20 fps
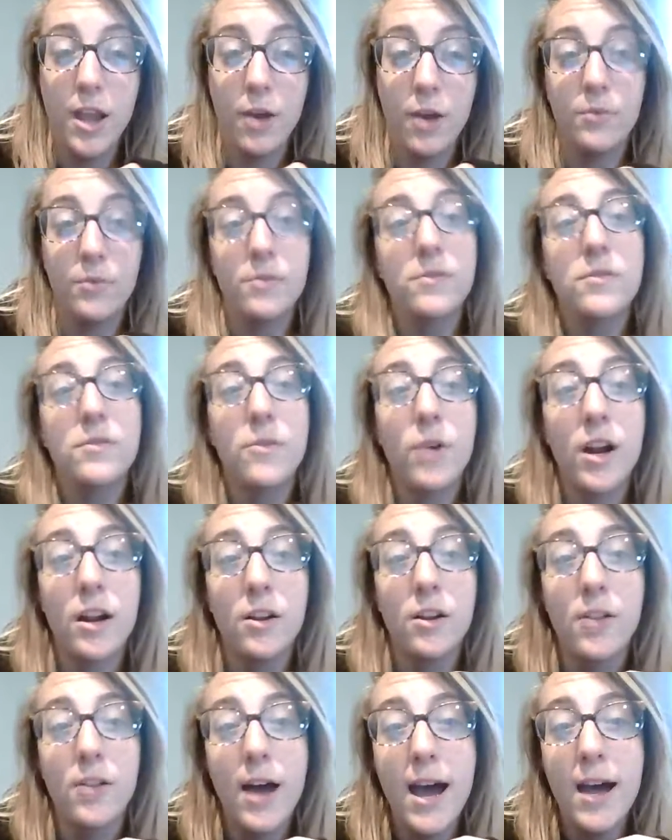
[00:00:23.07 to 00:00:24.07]
out to our
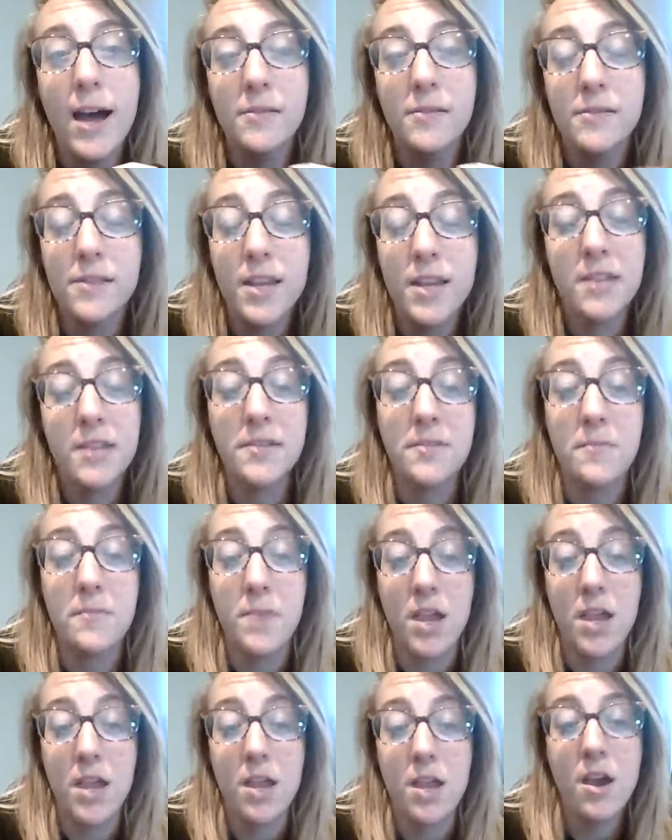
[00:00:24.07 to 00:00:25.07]
class and to
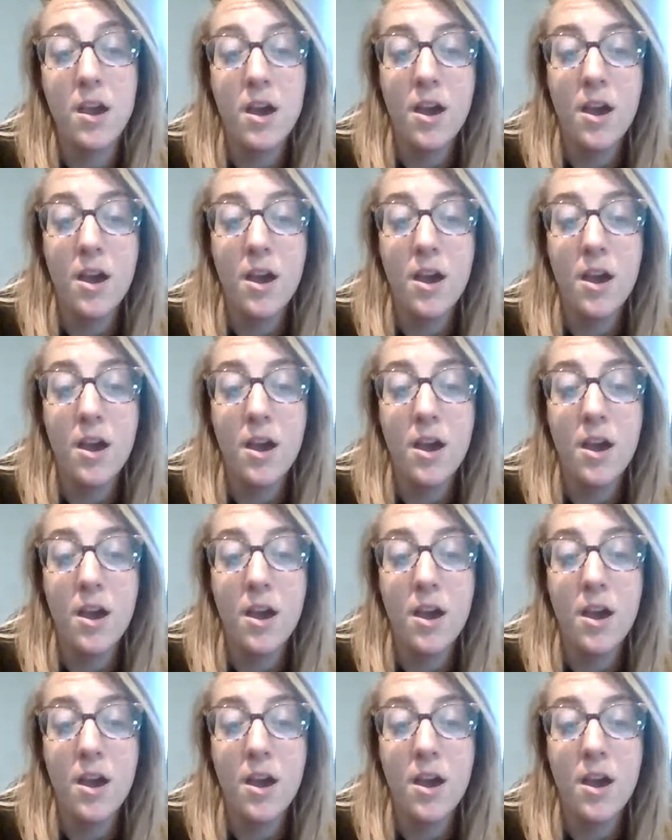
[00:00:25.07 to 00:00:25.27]
me.